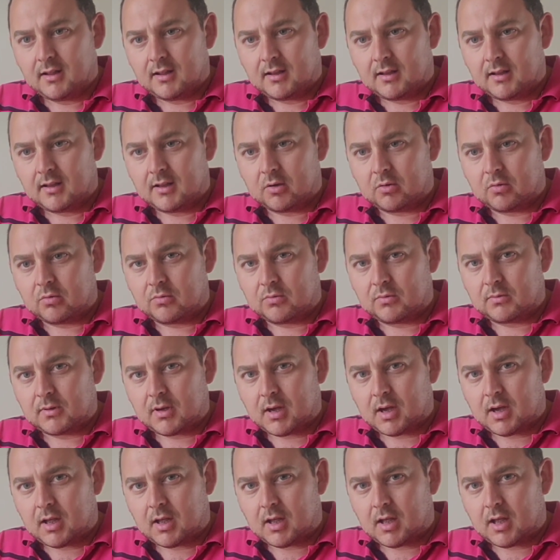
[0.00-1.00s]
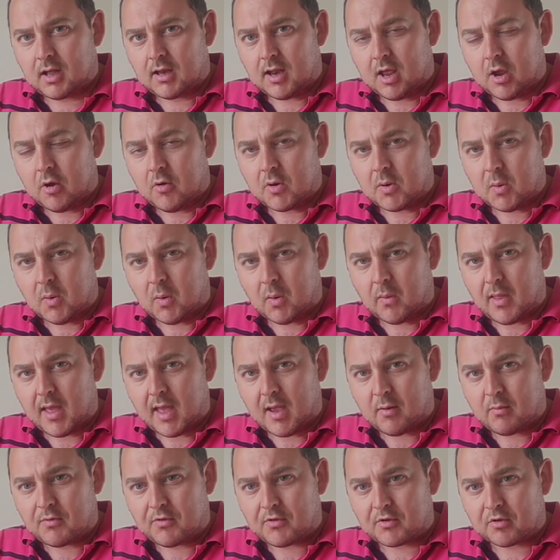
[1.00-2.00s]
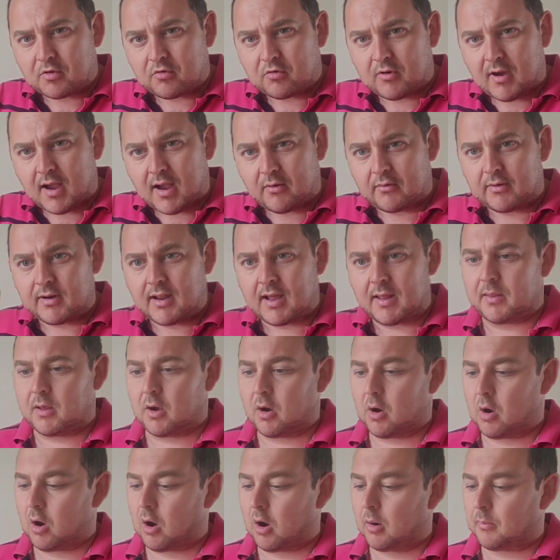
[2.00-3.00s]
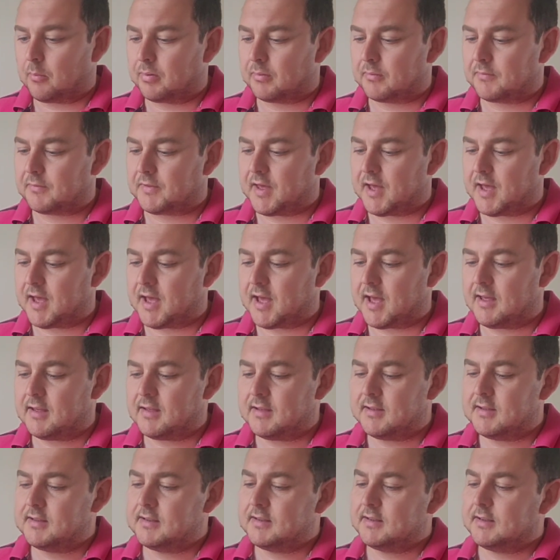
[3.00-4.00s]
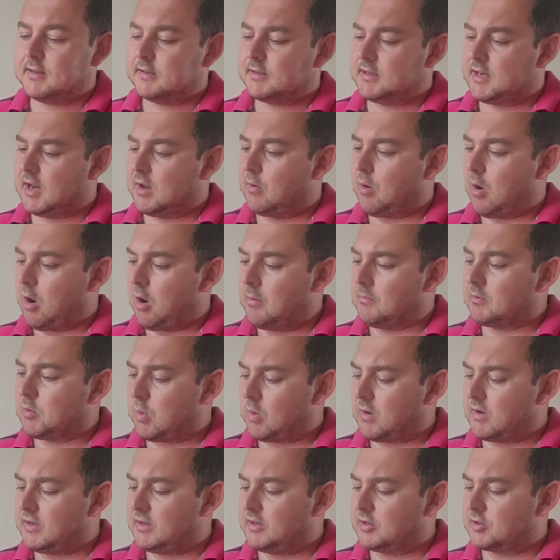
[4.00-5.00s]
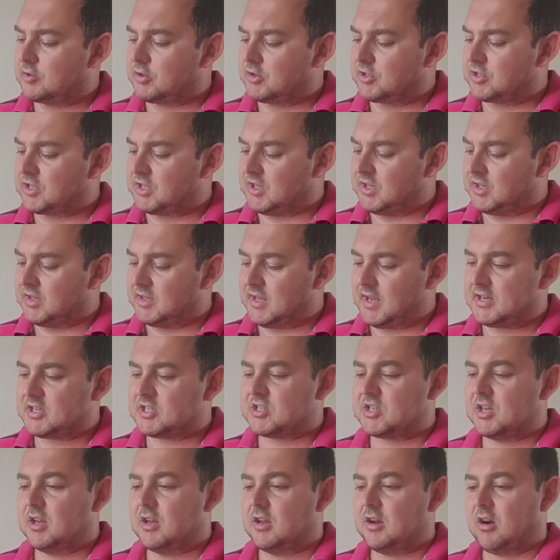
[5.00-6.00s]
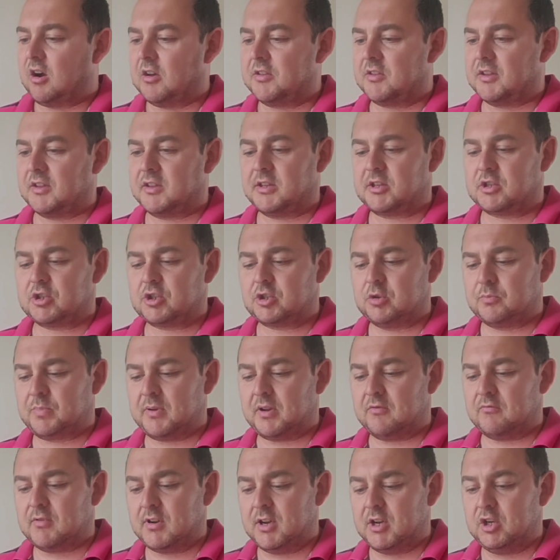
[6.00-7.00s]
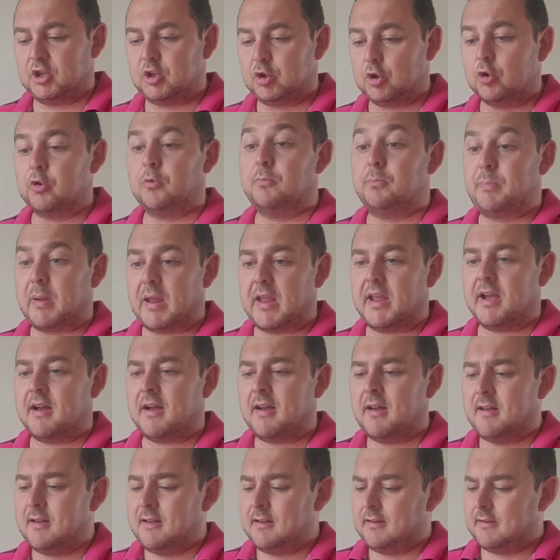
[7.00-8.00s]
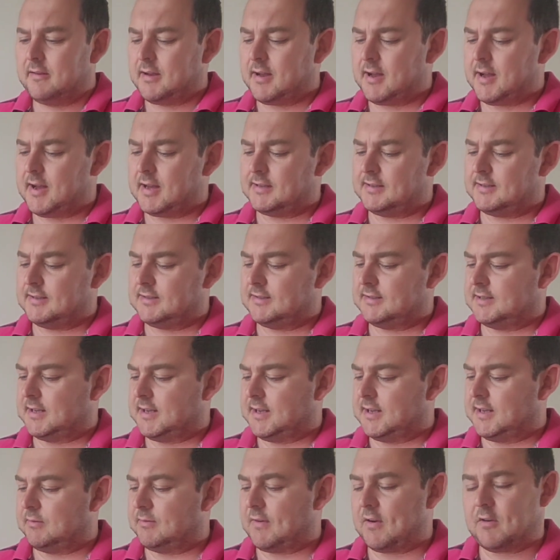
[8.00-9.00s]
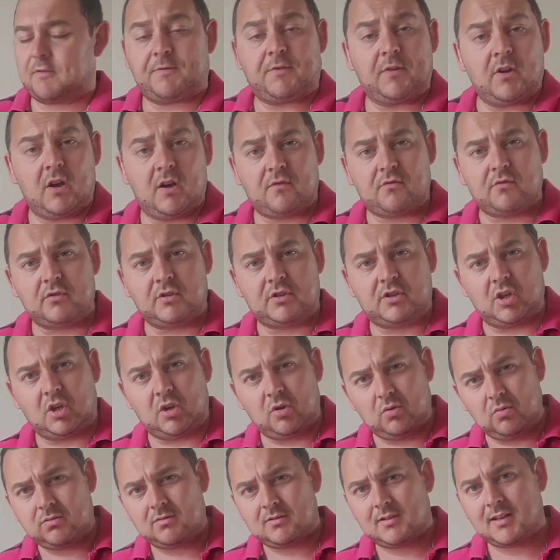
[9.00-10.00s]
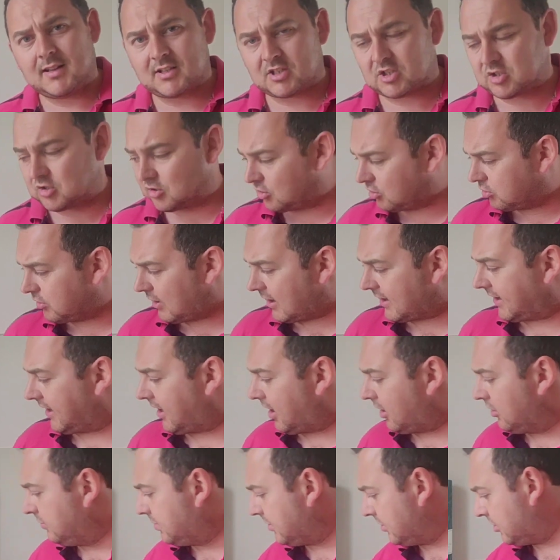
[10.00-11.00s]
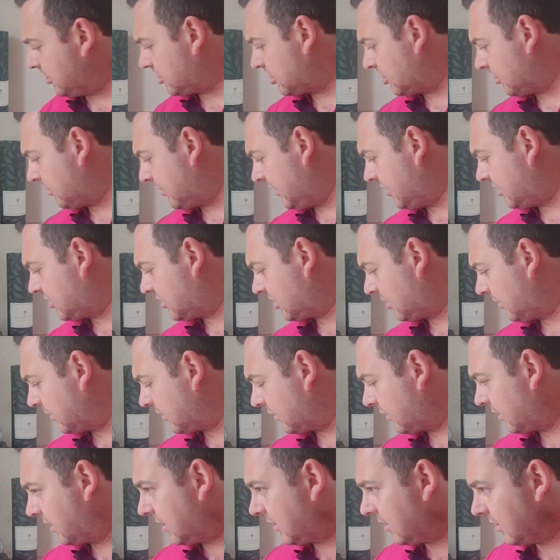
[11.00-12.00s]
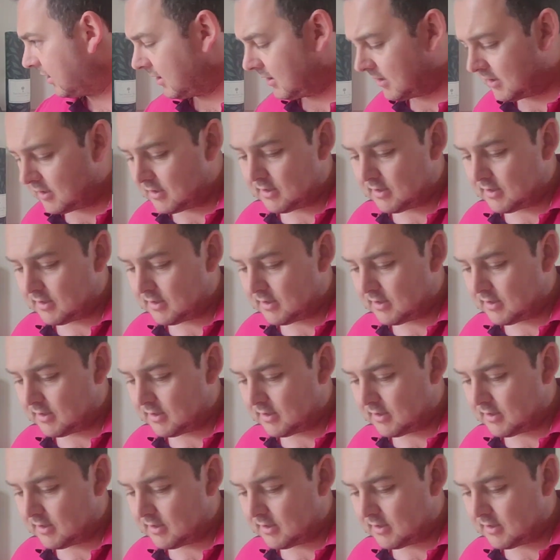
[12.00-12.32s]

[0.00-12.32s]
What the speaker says: little logo on there with the crown and the hop there. You know, I'm quite interested in this. I think this should be a really good beer. And without further ado, let's crack it open, shall we? So we're going to